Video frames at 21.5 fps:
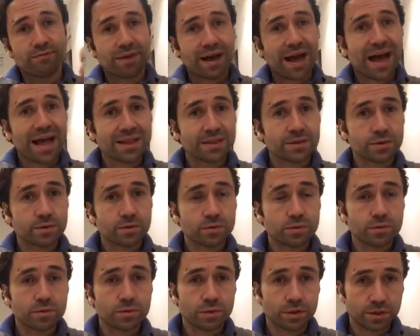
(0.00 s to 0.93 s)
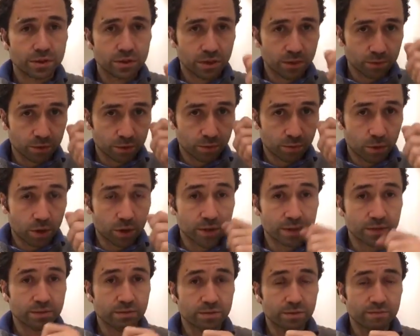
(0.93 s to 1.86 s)
value in terms of
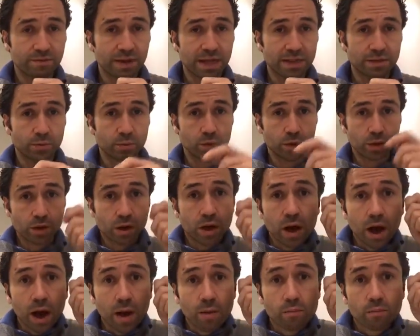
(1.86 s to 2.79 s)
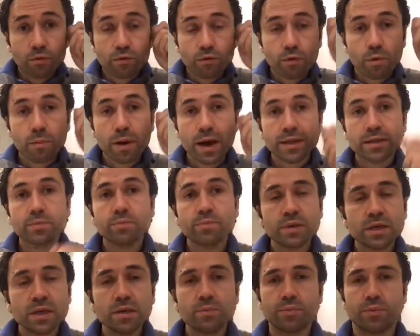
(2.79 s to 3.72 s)
monetary value will come from other
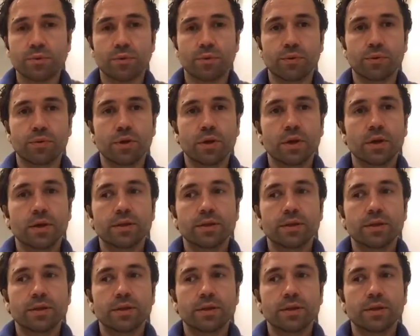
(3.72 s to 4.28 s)
people.